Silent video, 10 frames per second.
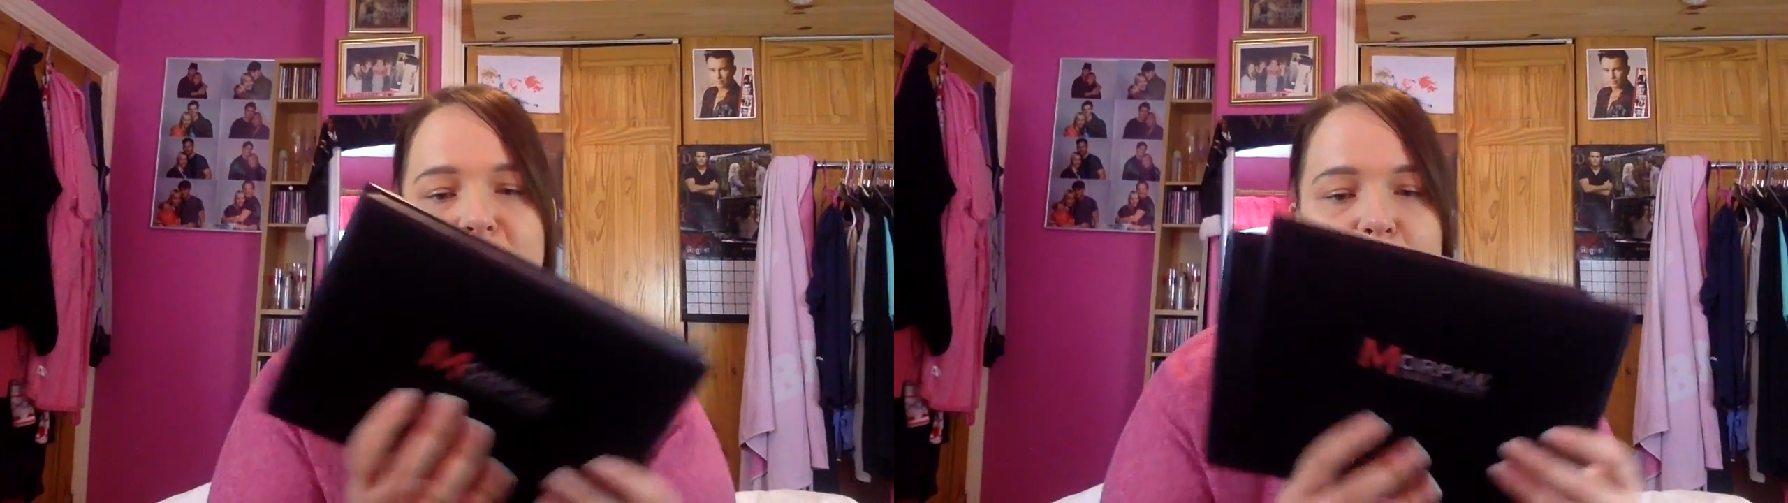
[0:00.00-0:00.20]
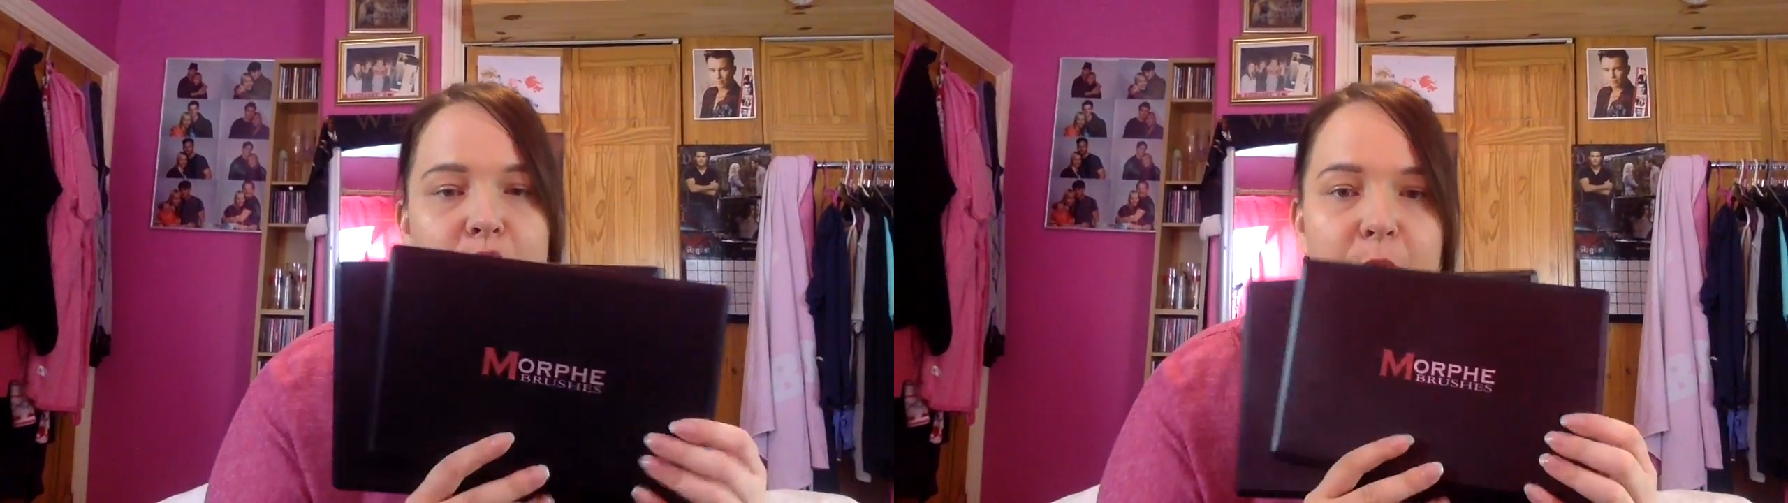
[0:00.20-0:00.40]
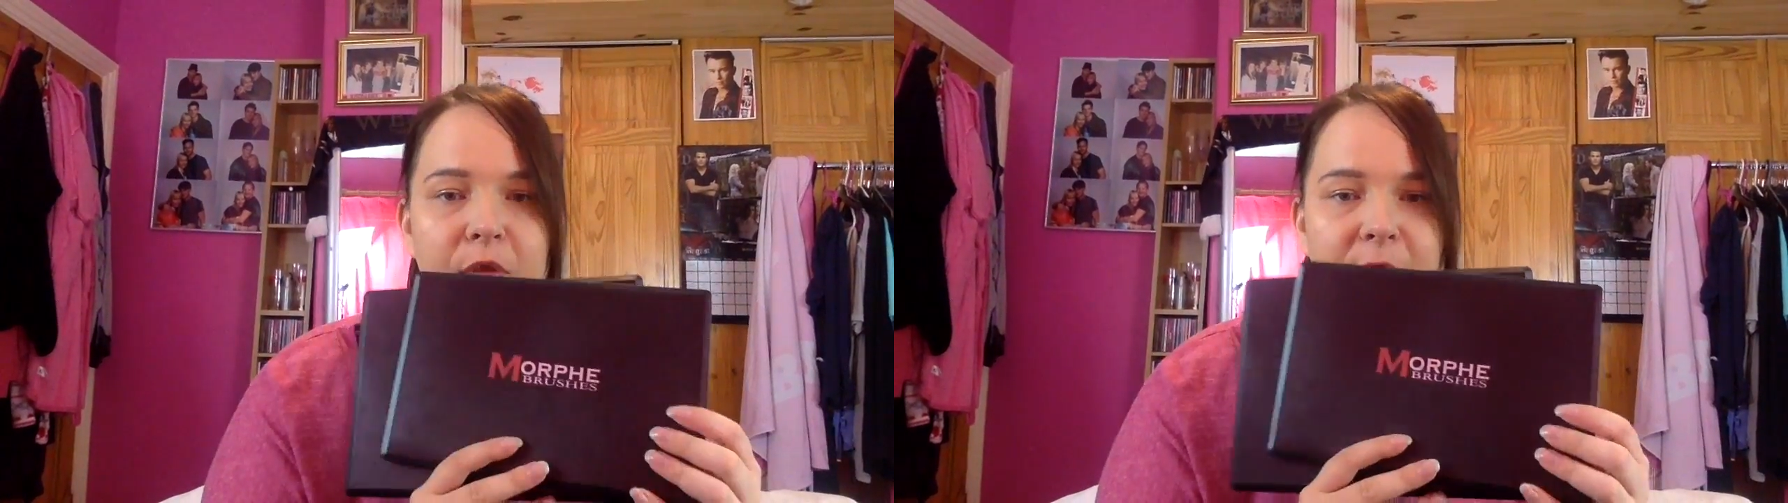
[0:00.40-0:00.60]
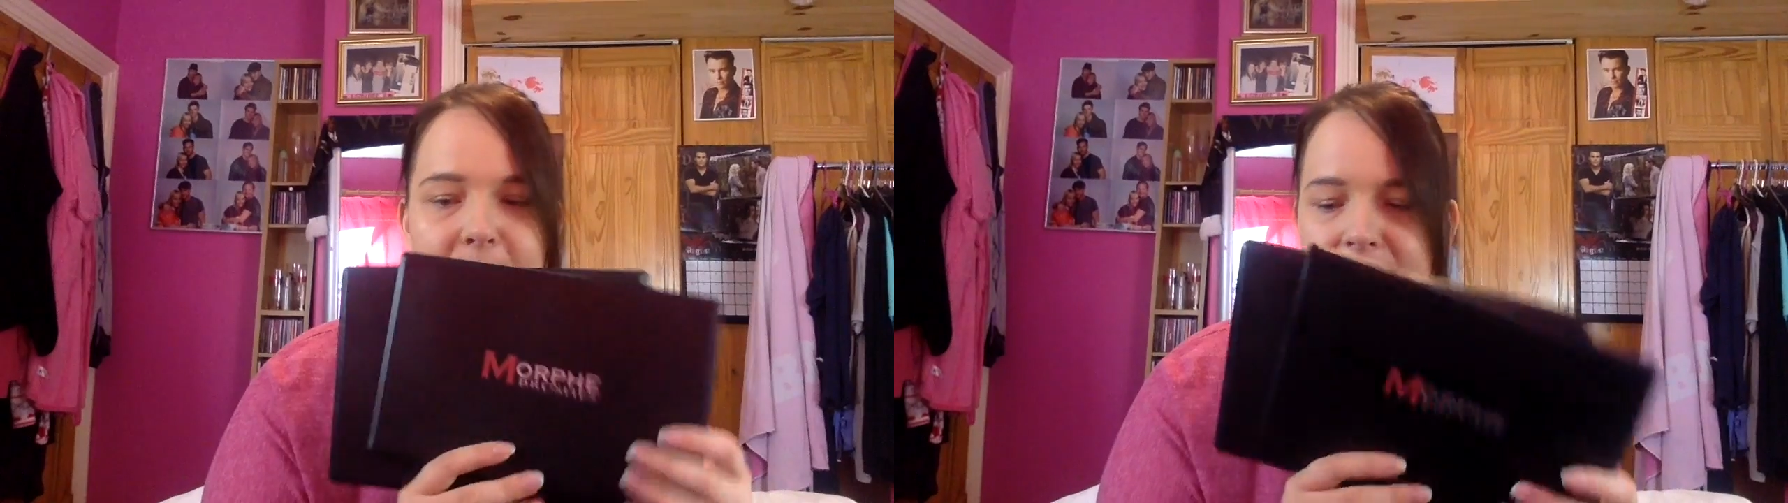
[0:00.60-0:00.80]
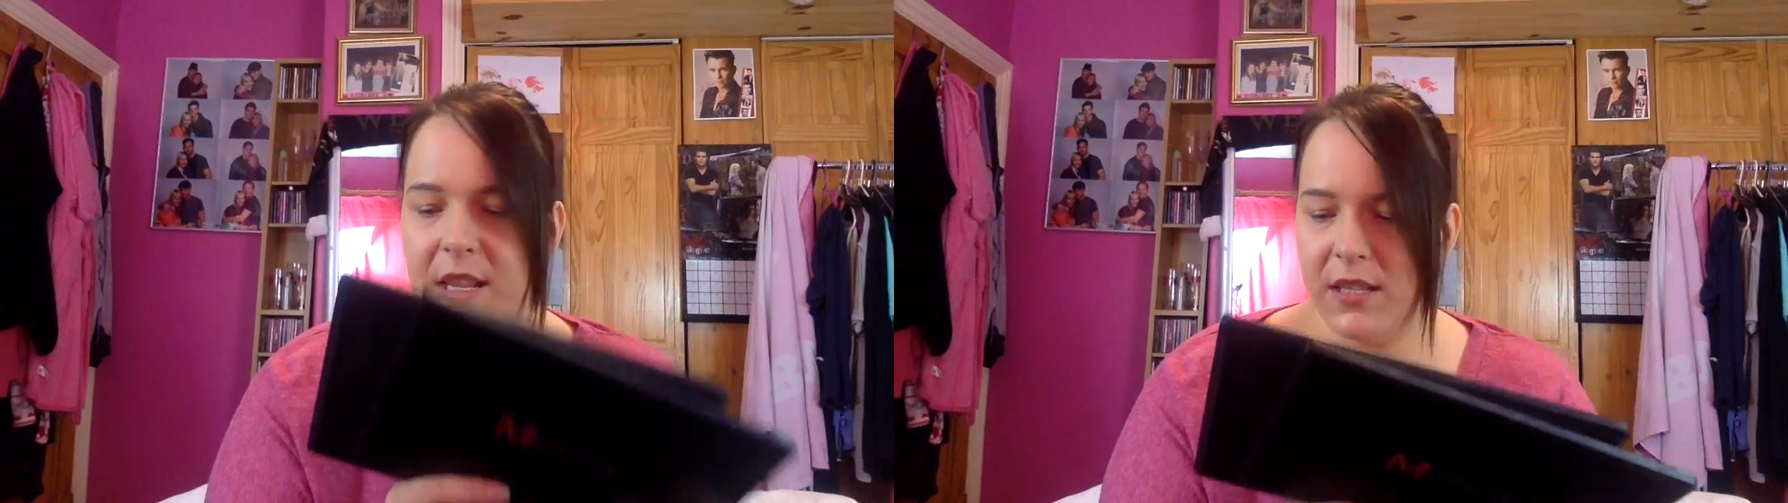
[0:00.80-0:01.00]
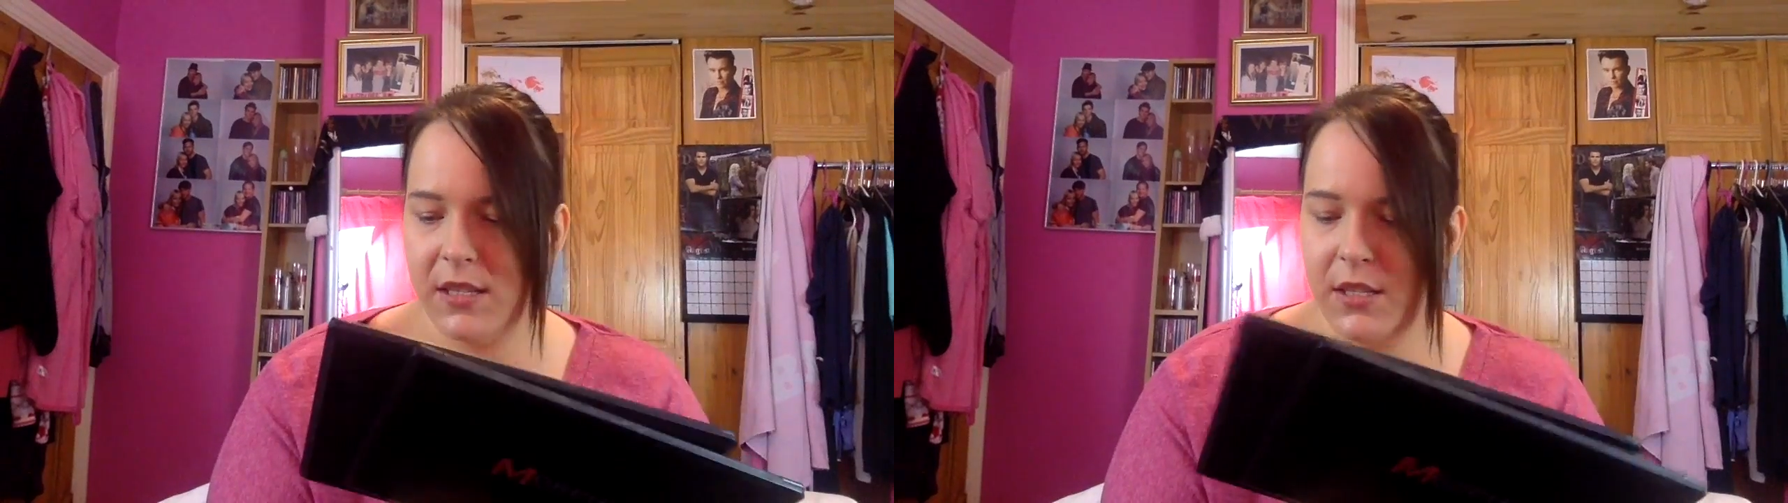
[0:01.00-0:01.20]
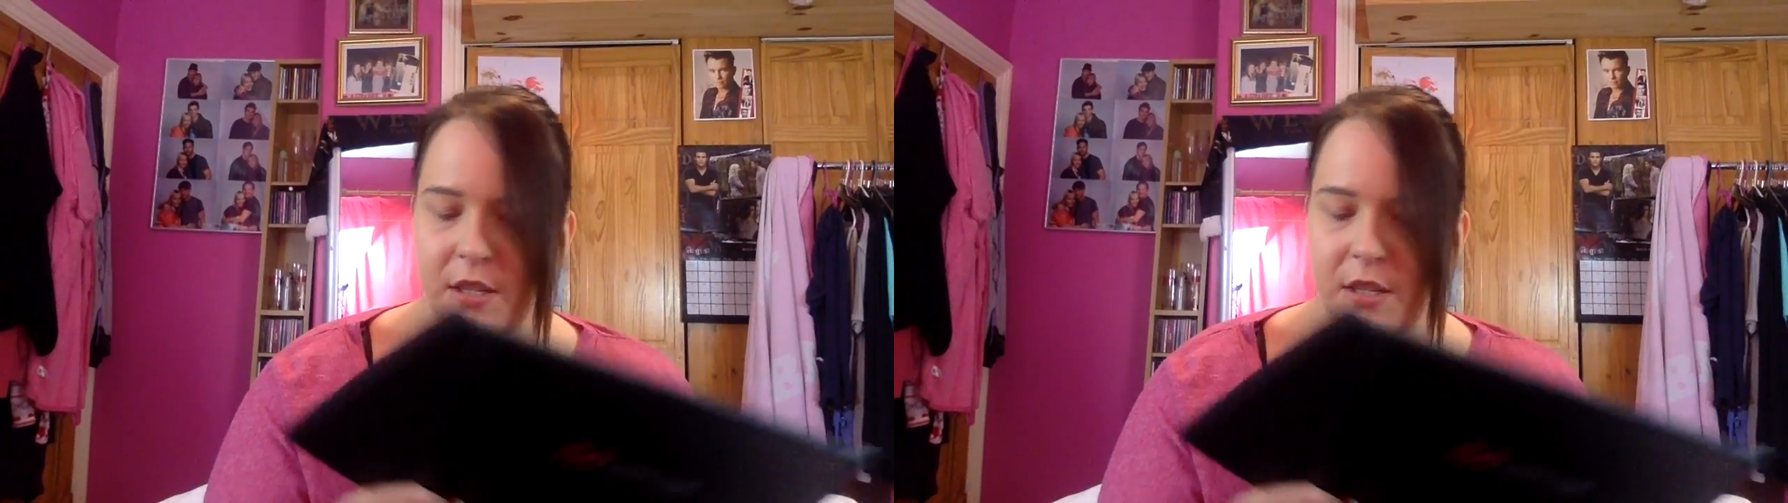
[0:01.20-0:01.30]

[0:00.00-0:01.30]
two Morphe palettes.